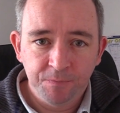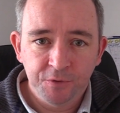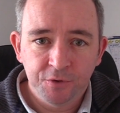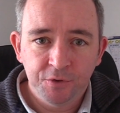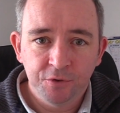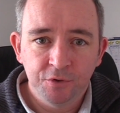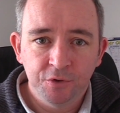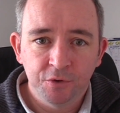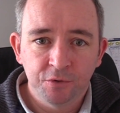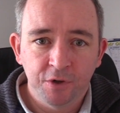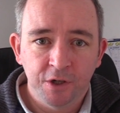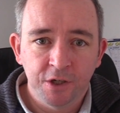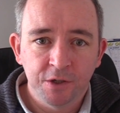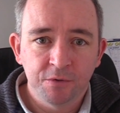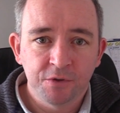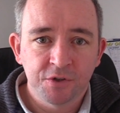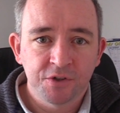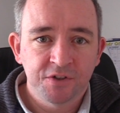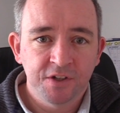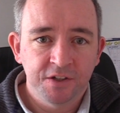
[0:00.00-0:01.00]
to your
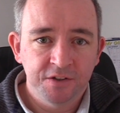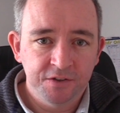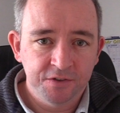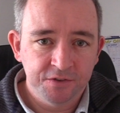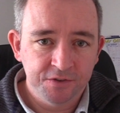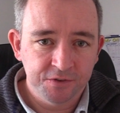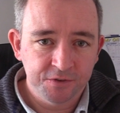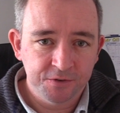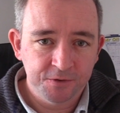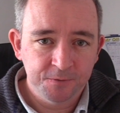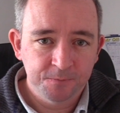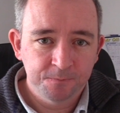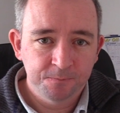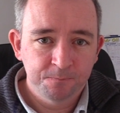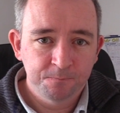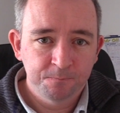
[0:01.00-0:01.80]
Irish sentences.